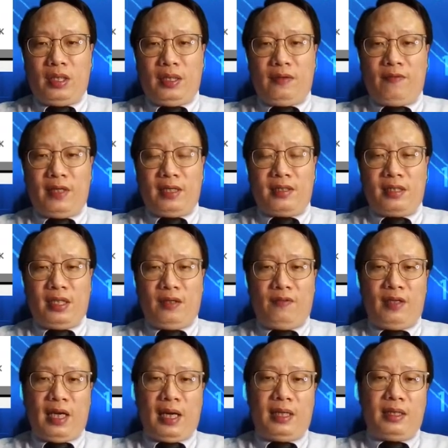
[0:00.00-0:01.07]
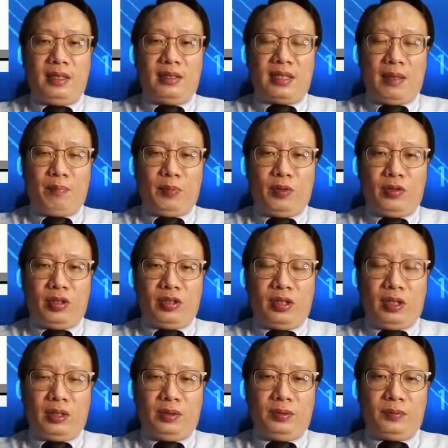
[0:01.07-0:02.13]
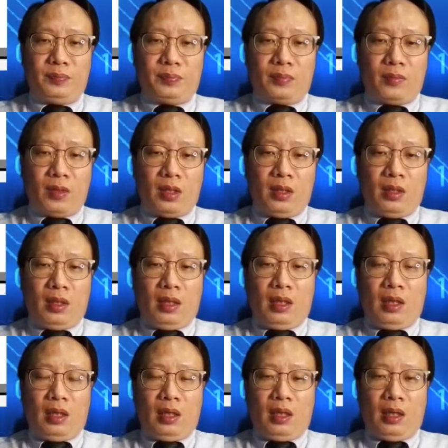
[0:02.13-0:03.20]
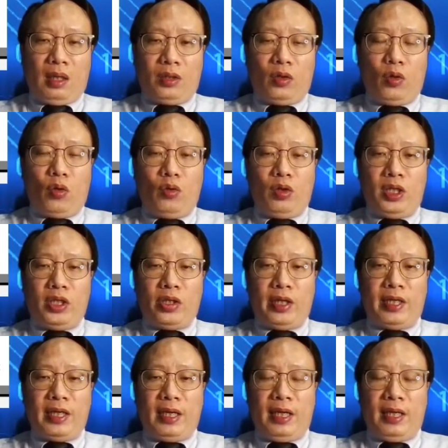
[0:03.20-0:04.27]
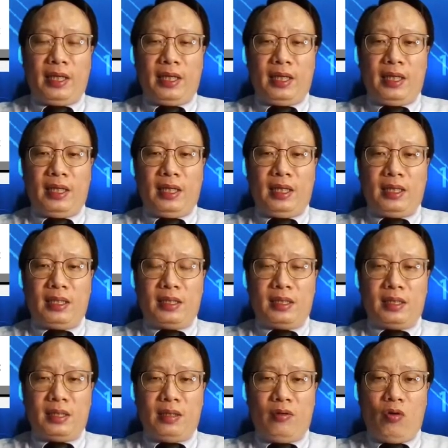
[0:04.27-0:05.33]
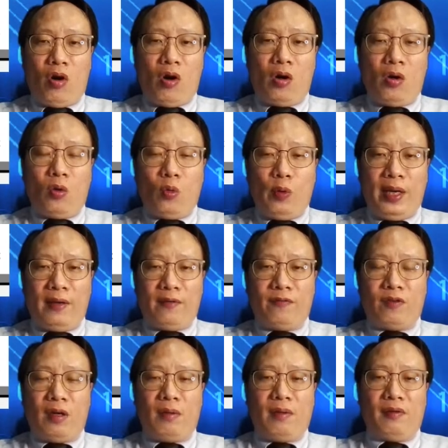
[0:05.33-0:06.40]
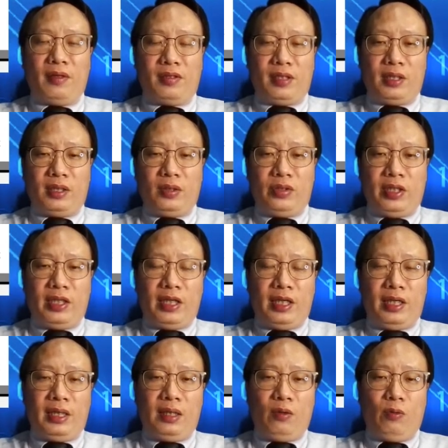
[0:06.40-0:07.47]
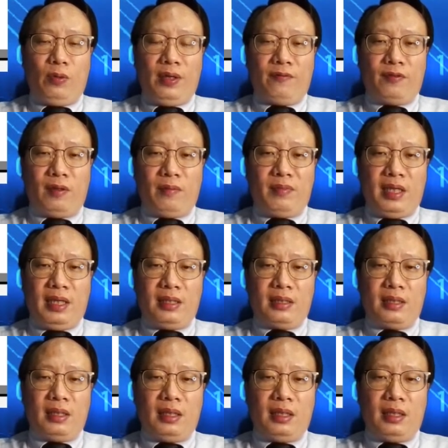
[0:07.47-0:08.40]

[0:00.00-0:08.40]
if let's say we undersample the signal, not only you're getting a wrong waveform of the signal, you're getting a waveform that is